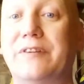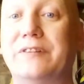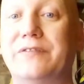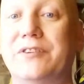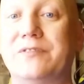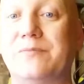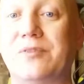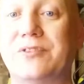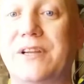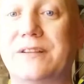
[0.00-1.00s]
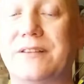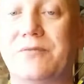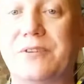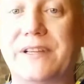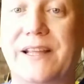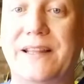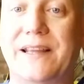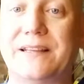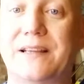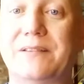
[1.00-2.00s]
very first project, so I want to get
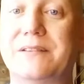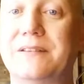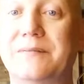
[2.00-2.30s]
that done